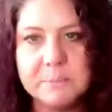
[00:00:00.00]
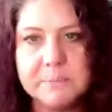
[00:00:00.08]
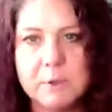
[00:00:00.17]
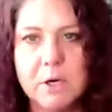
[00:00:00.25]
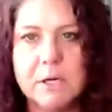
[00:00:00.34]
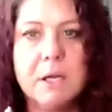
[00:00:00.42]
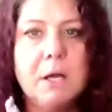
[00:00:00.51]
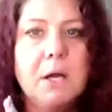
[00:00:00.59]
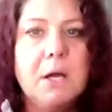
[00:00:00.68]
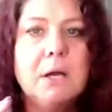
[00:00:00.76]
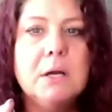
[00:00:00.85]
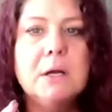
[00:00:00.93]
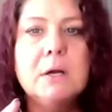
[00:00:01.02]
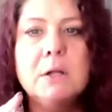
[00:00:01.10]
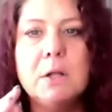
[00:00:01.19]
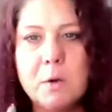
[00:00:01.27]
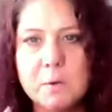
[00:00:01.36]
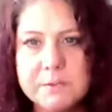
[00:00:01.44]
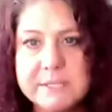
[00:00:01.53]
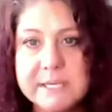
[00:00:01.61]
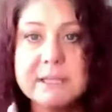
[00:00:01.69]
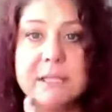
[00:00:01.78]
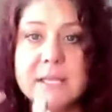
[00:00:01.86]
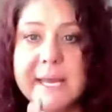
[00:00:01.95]
a book,
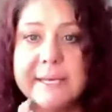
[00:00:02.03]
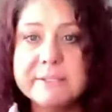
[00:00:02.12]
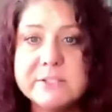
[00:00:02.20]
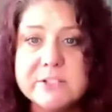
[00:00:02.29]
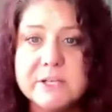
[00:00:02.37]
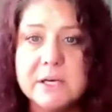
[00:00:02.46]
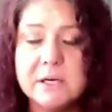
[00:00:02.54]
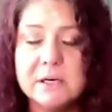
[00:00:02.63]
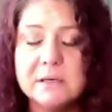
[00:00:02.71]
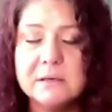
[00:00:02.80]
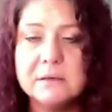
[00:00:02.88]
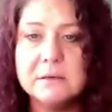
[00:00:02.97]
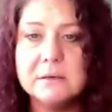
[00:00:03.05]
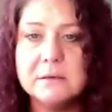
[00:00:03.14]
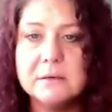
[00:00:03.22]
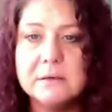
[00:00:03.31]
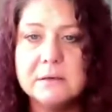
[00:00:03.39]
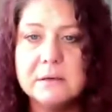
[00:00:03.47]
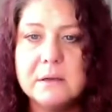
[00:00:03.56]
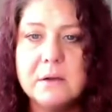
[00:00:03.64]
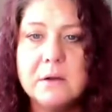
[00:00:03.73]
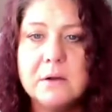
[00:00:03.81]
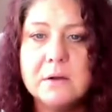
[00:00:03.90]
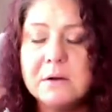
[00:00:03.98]
closing the last year,
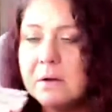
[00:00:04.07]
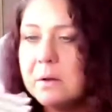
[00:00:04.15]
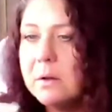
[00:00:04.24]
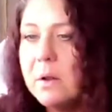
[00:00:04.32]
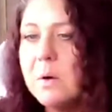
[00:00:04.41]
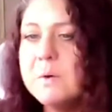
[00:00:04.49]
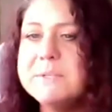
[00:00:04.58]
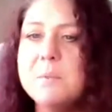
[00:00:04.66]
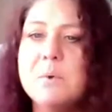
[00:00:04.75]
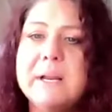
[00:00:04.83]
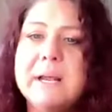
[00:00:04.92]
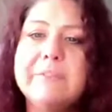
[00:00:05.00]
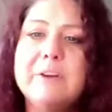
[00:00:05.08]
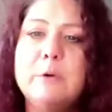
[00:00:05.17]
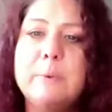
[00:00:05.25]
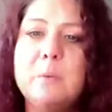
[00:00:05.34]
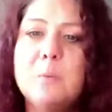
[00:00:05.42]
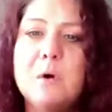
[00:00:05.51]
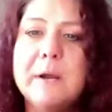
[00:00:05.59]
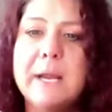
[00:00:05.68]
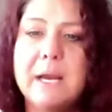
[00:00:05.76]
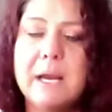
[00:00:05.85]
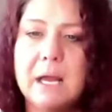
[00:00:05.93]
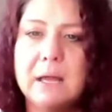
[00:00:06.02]
closing whatever you've been
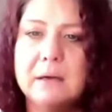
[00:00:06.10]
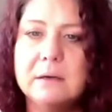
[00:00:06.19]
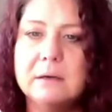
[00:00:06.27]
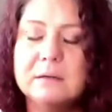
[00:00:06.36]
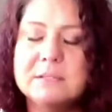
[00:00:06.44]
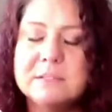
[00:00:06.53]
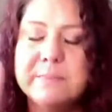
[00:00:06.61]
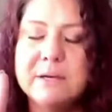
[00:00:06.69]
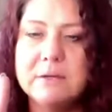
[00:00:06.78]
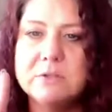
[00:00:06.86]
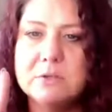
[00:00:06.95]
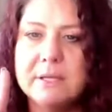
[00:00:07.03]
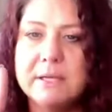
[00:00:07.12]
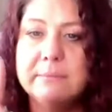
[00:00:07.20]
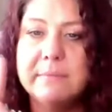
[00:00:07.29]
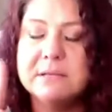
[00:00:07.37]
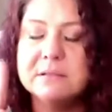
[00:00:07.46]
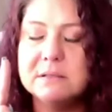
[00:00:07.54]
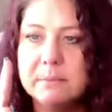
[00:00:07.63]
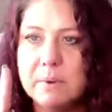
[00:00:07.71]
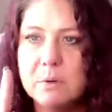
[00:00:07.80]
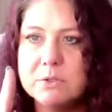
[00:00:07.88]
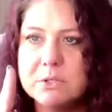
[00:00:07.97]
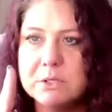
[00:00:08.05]
working on spiritually, mentally,
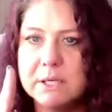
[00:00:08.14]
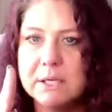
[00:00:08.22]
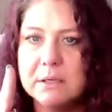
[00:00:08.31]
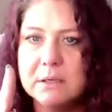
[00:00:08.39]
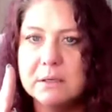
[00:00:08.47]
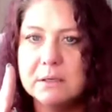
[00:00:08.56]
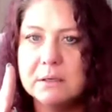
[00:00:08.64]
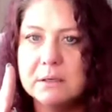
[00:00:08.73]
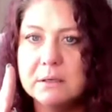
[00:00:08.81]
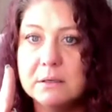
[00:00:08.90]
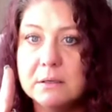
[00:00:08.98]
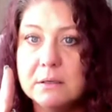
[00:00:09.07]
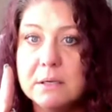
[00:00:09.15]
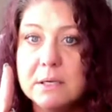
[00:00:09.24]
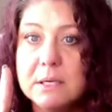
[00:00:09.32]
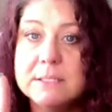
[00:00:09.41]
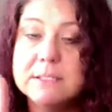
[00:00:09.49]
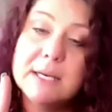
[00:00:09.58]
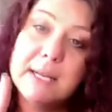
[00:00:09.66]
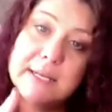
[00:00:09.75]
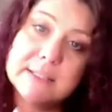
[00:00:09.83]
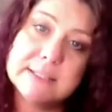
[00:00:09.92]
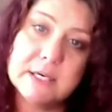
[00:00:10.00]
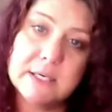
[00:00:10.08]
emotionally, today
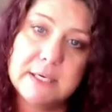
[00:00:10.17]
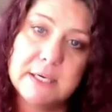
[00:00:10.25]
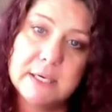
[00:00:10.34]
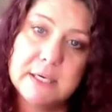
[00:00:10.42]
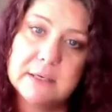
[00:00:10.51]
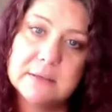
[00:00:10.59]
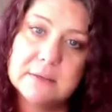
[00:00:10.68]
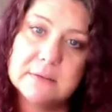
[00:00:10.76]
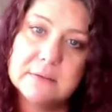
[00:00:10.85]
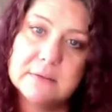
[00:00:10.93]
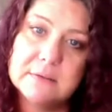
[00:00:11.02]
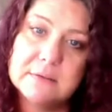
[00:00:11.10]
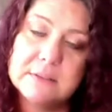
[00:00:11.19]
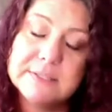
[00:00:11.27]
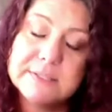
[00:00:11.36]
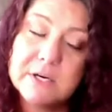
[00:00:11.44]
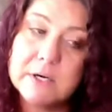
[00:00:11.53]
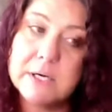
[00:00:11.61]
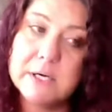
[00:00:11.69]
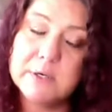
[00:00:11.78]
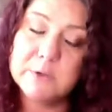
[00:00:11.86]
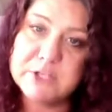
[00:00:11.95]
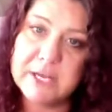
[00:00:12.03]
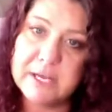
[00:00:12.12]
is starting again, starting a
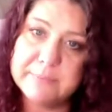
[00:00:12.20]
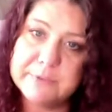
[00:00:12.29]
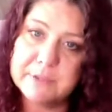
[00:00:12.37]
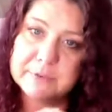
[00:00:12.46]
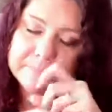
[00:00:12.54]
new chapter.